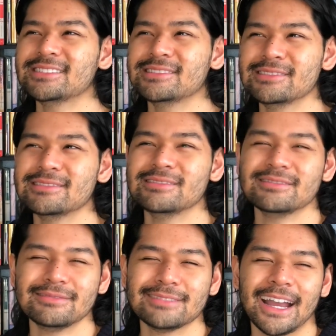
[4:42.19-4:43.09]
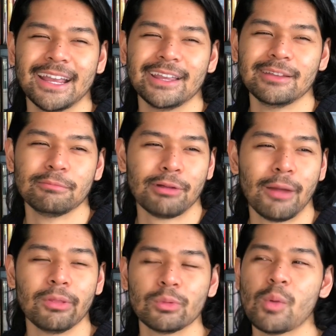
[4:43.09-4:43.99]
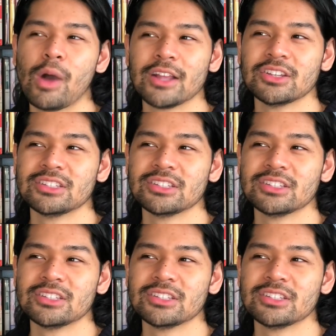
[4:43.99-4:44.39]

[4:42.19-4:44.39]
ooh, I probably will watch it